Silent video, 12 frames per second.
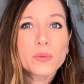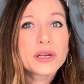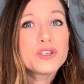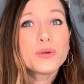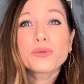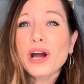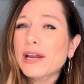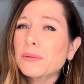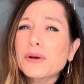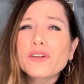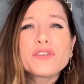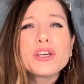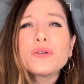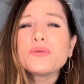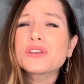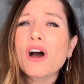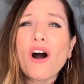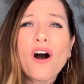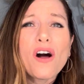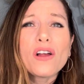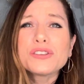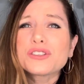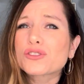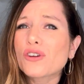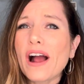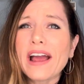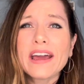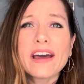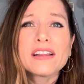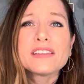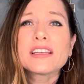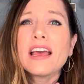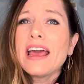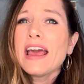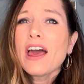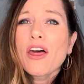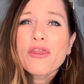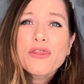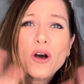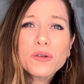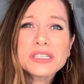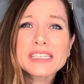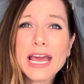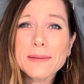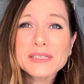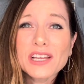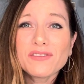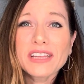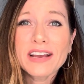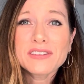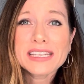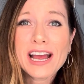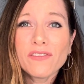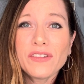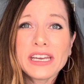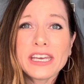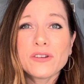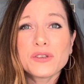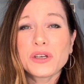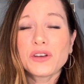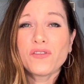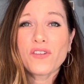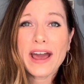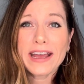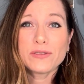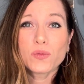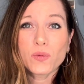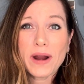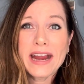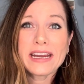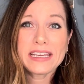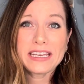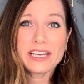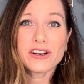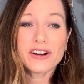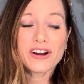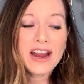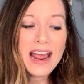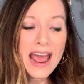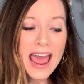We do product reviews, hauls, try-ons, those types of lifestyle videos you can find right here.